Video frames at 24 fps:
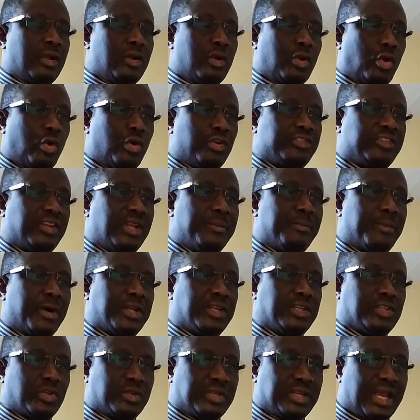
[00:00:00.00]
Closely
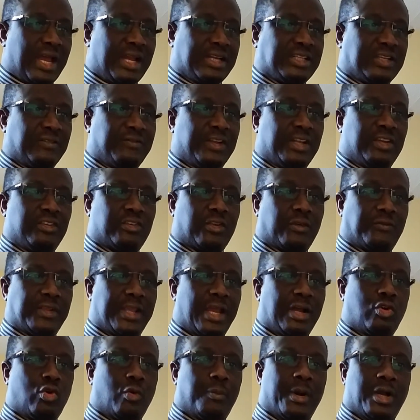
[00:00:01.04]
monitor the activities of
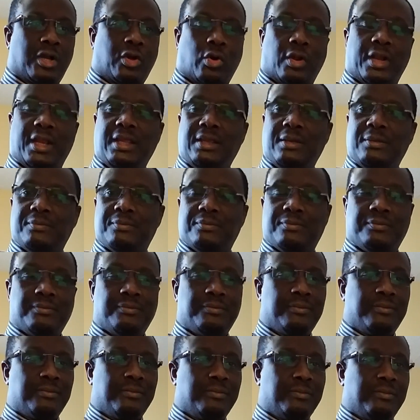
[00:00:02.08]
Yankuba Koli.
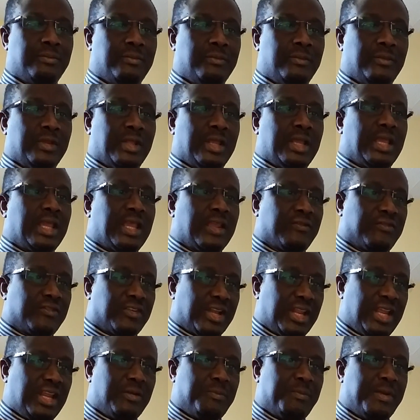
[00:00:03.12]
If
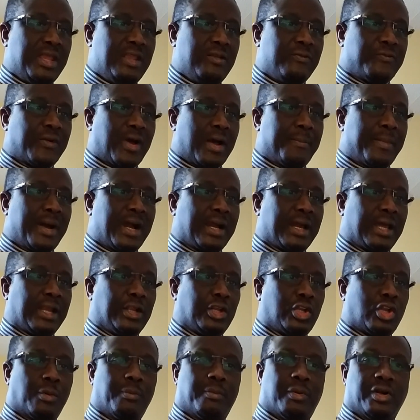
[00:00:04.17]
need be,
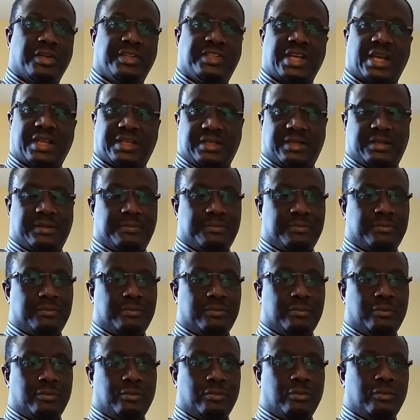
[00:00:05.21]
Fabakary Tombong Jatta
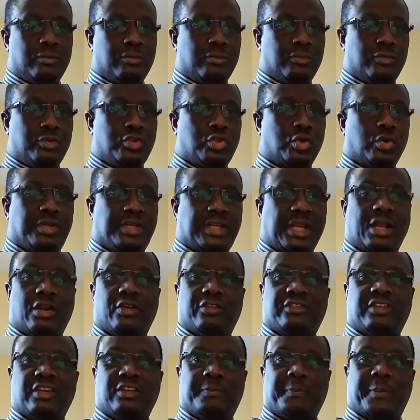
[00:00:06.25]
should tell
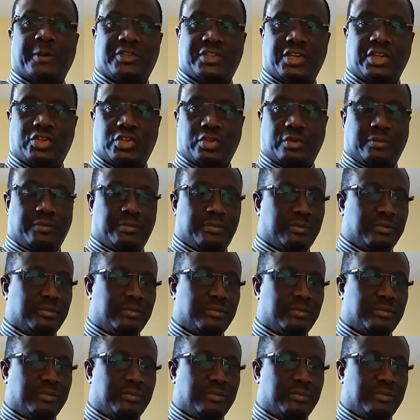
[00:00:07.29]
us his position.